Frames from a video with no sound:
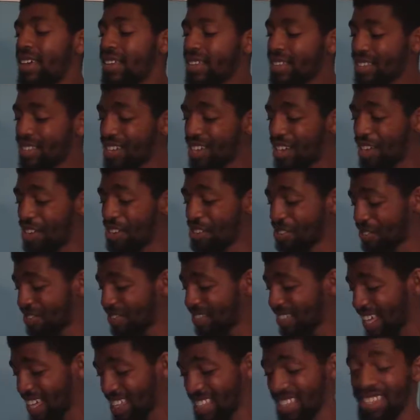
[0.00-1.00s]
So
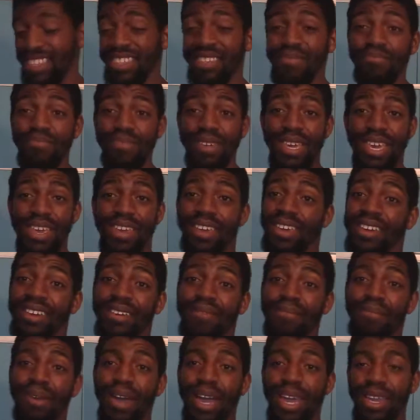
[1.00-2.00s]
that's just me
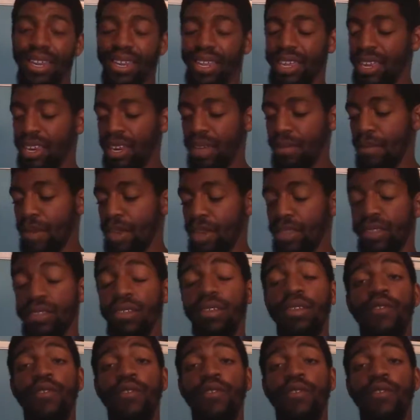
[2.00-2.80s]
by any means.